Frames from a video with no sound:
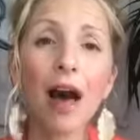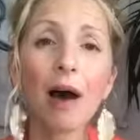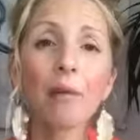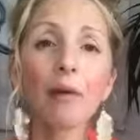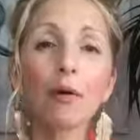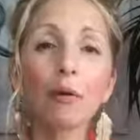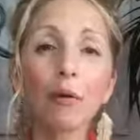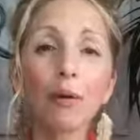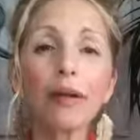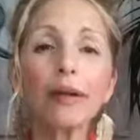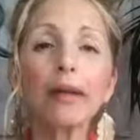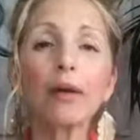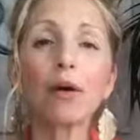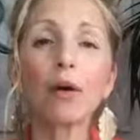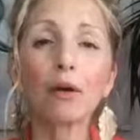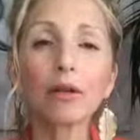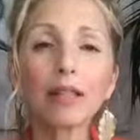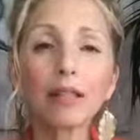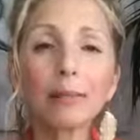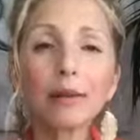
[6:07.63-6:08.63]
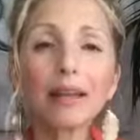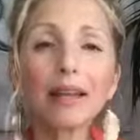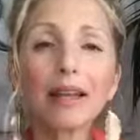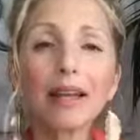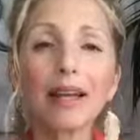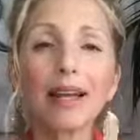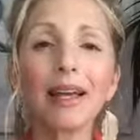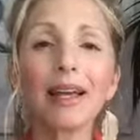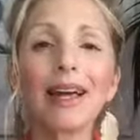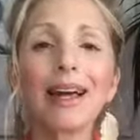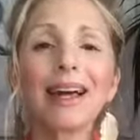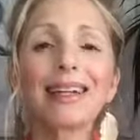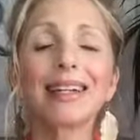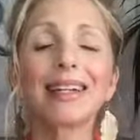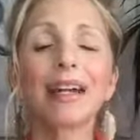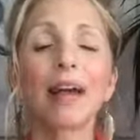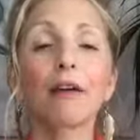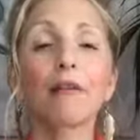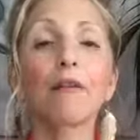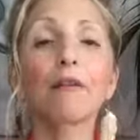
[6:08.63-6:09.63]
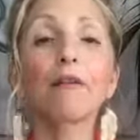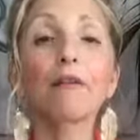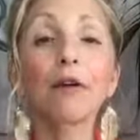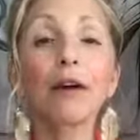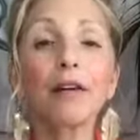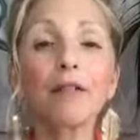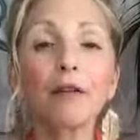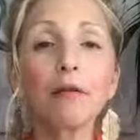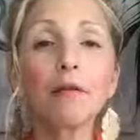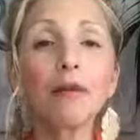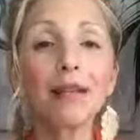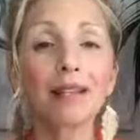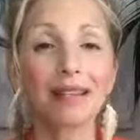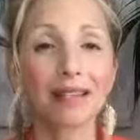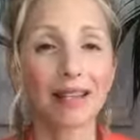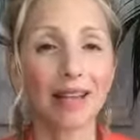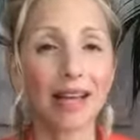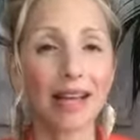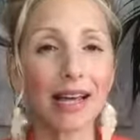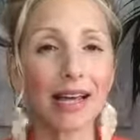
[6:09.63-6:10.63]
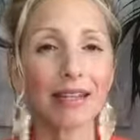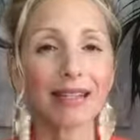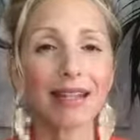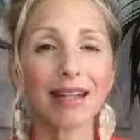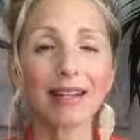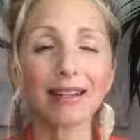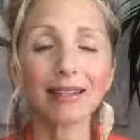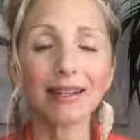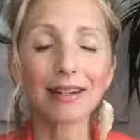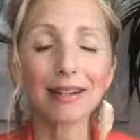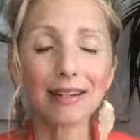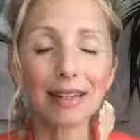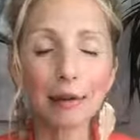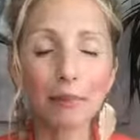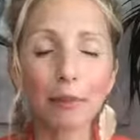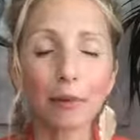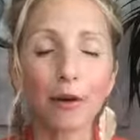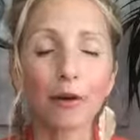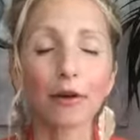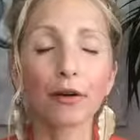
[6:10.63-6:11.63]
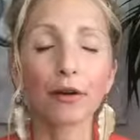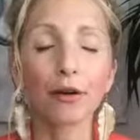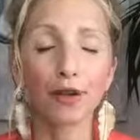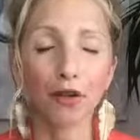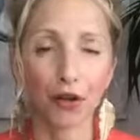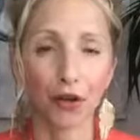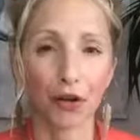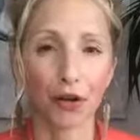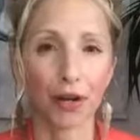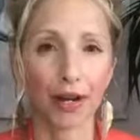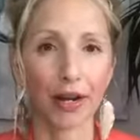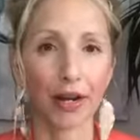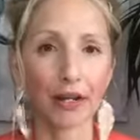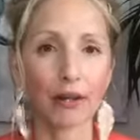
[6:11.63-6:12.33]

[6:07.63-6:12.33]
But really, ultimately, to get free from these things, it is a deeper journey.